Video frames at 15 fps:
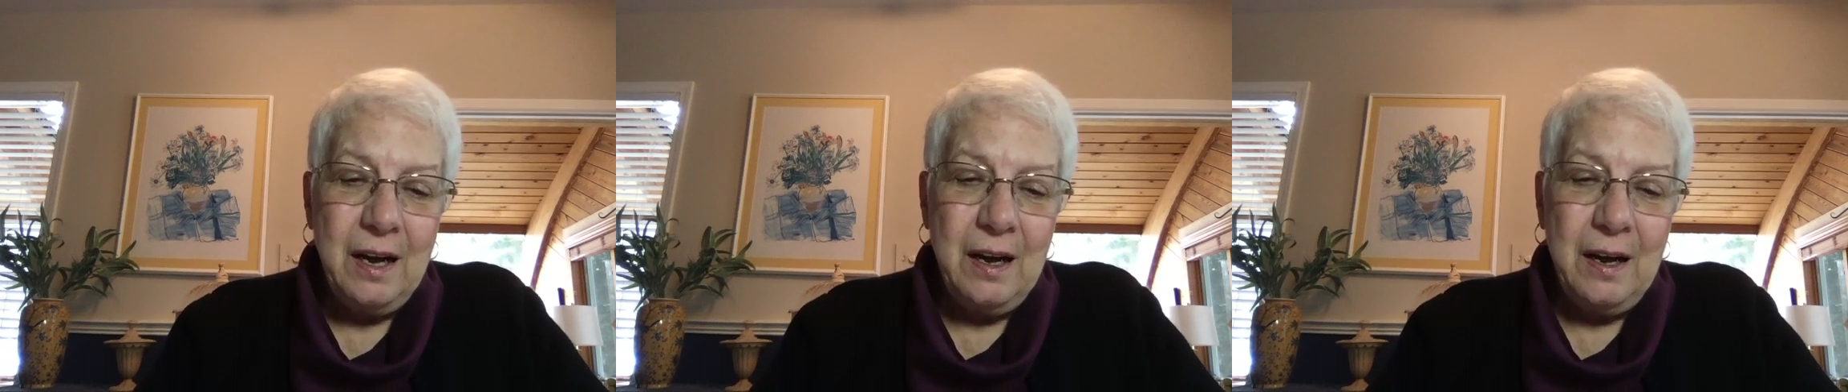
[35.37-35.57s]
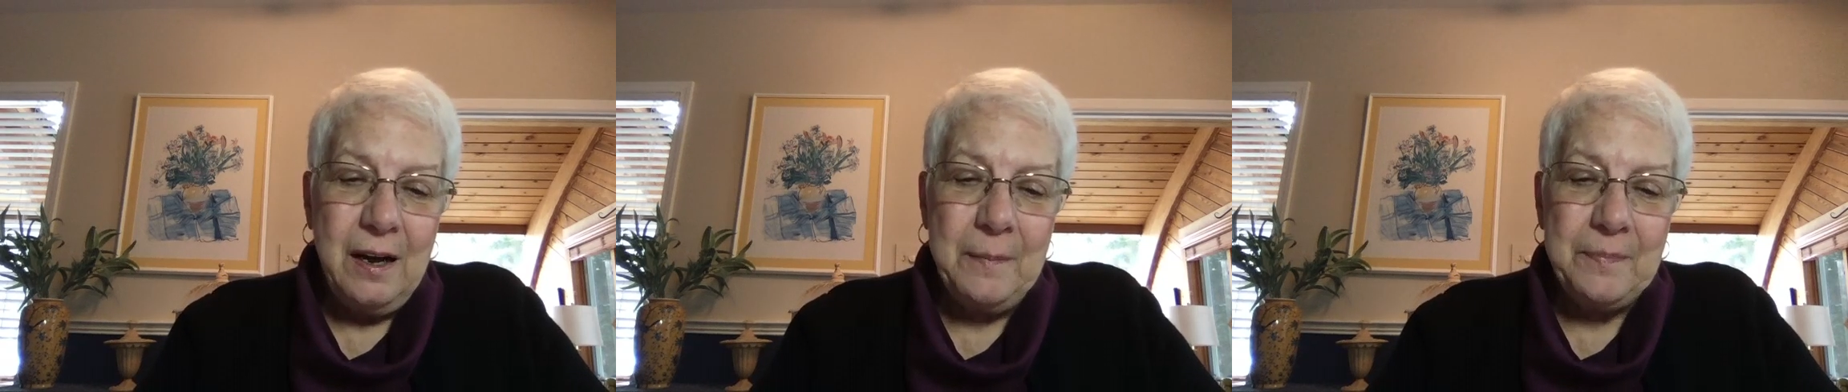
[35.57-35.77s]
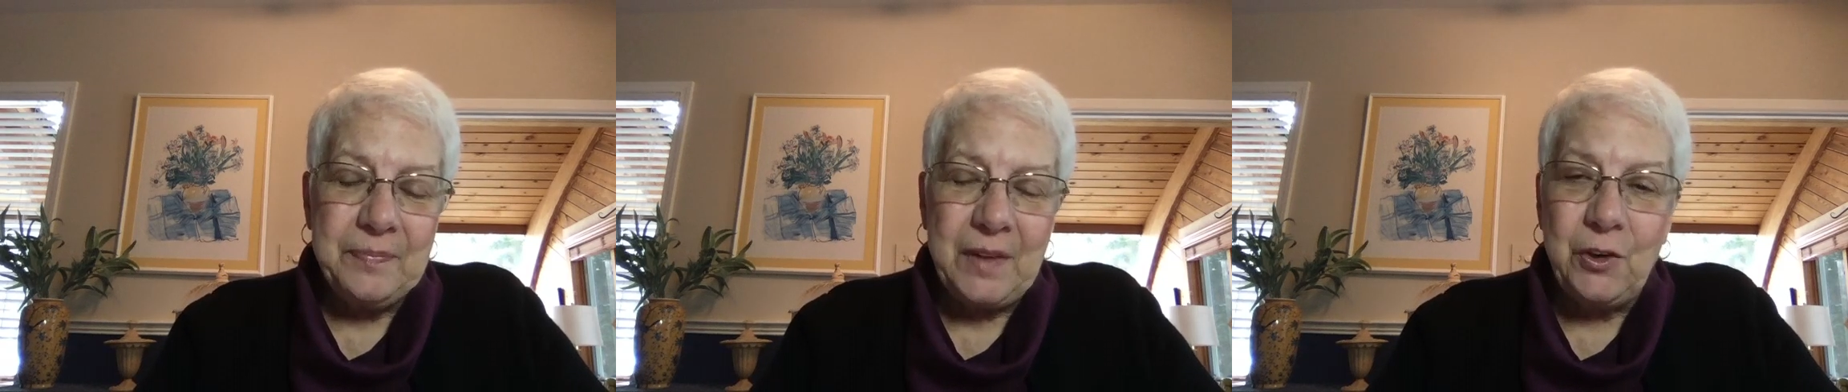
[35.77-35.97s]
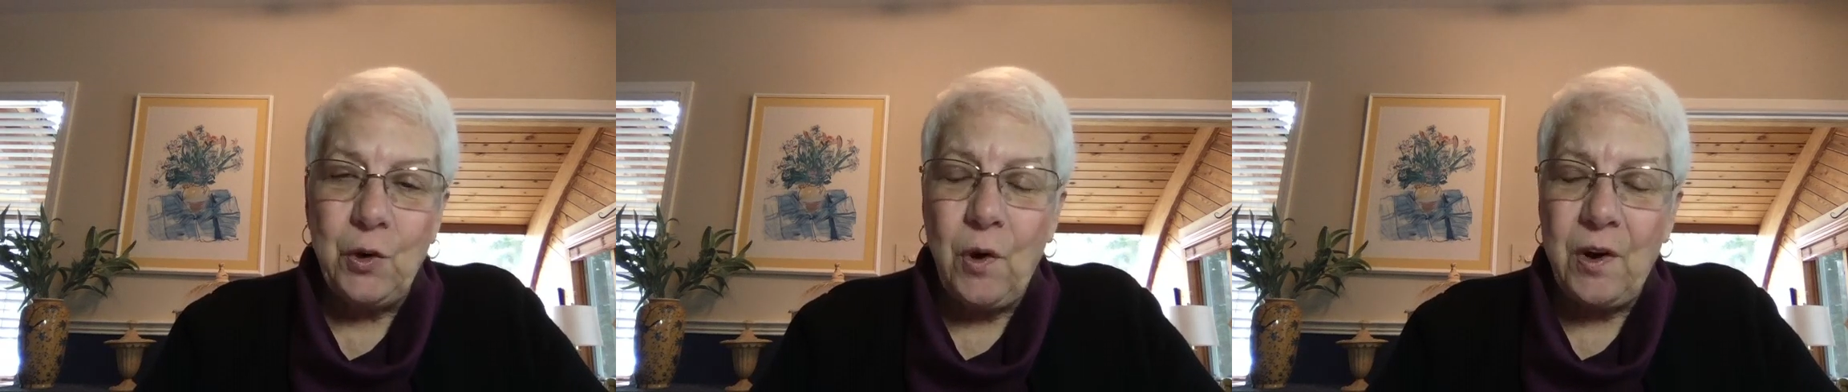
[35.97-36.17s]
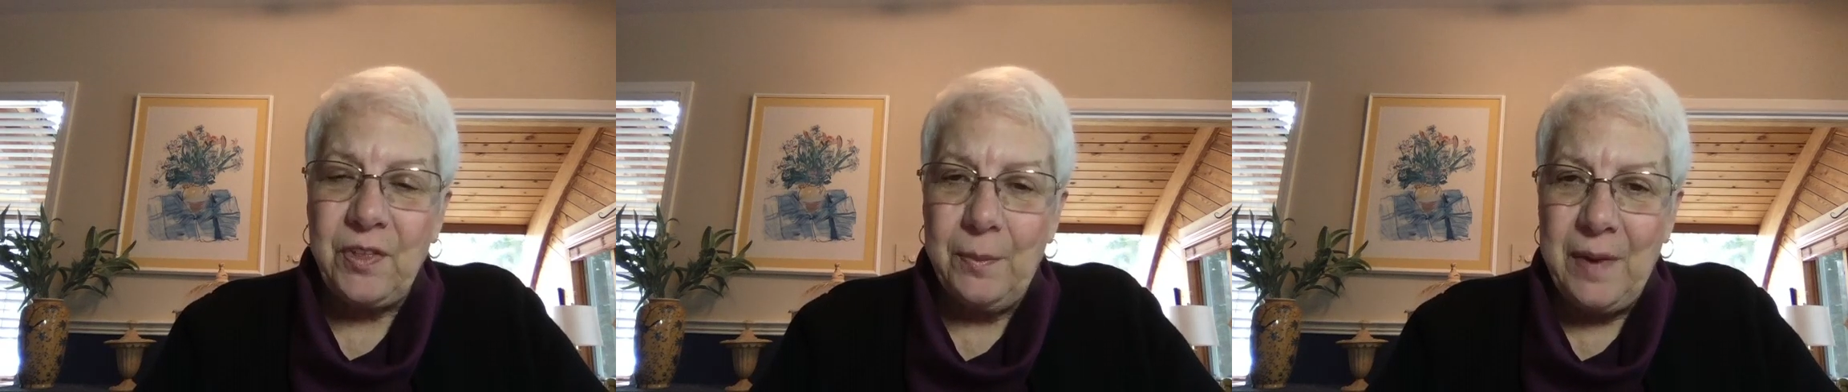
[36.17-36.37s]

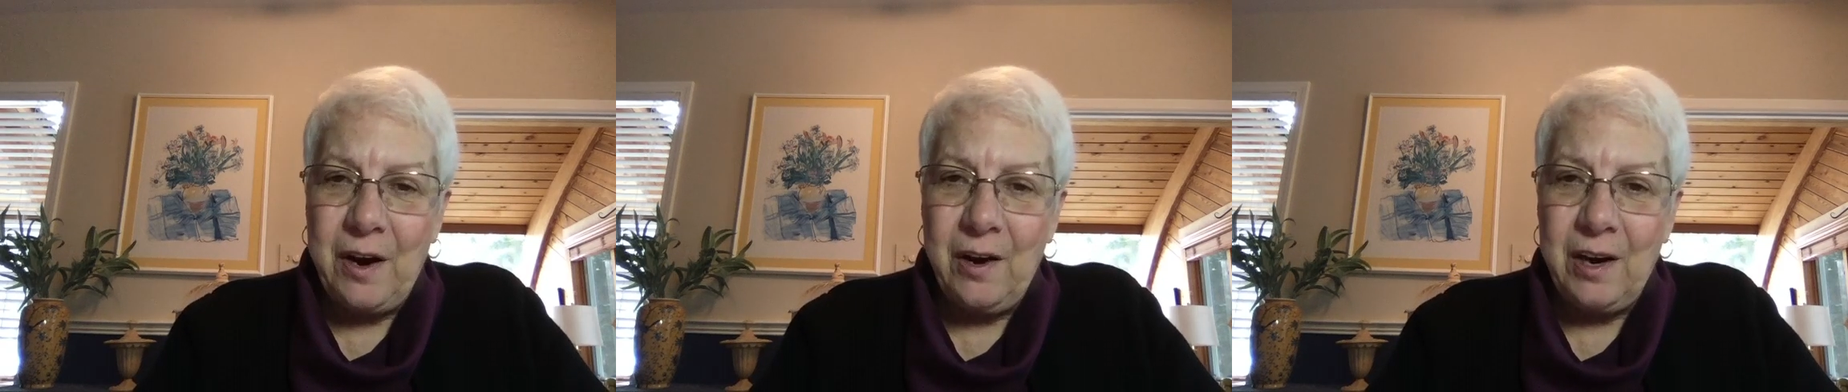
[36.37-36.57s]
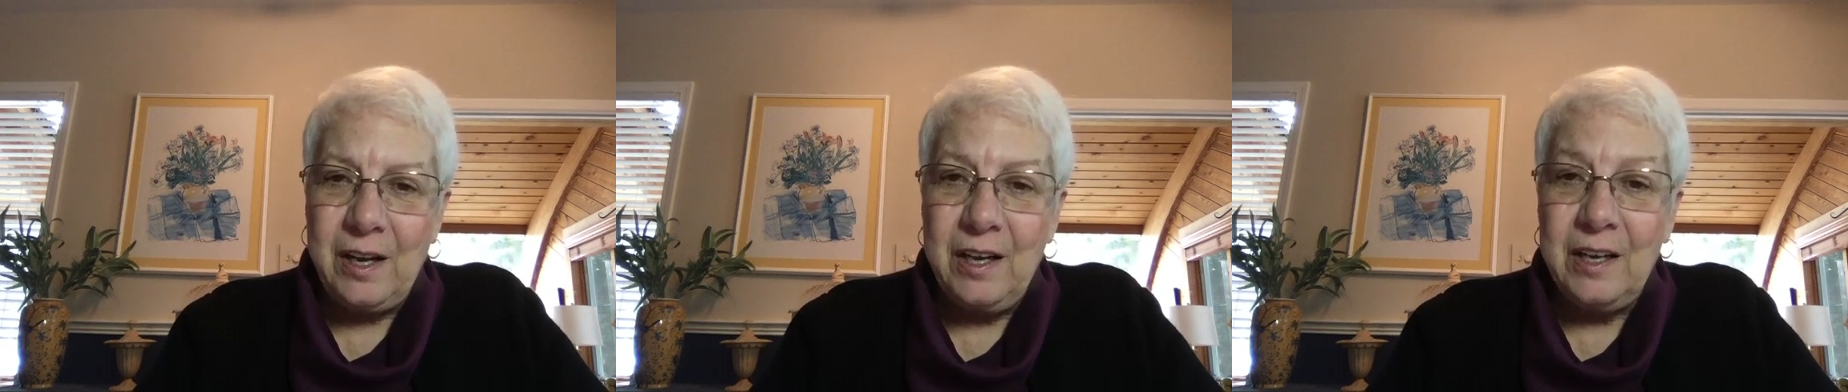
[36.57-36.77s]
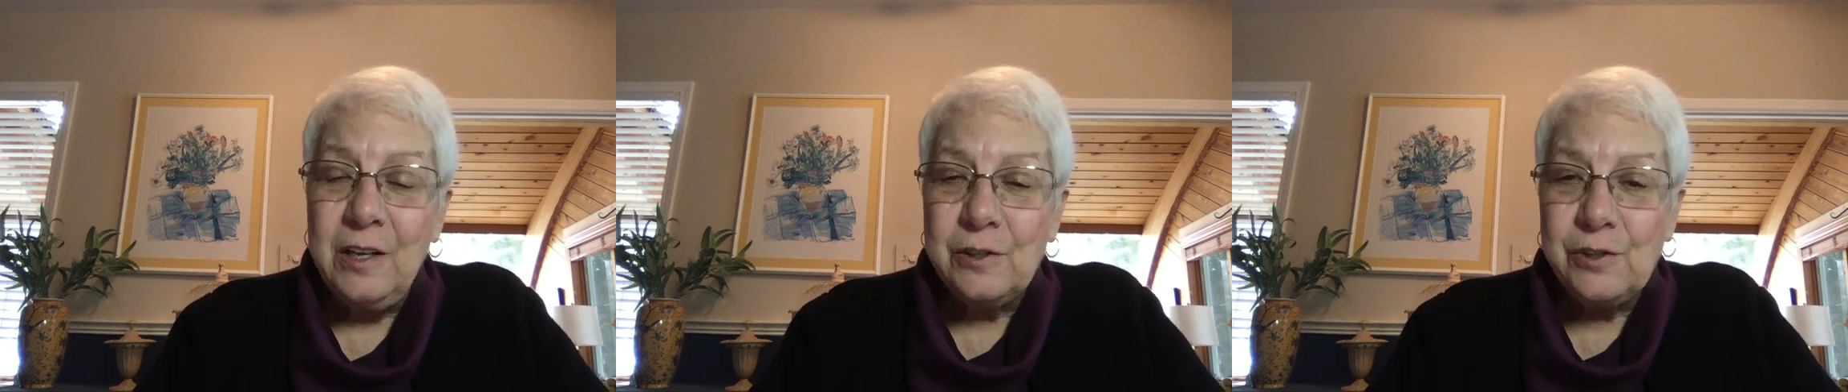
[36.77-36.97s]
North America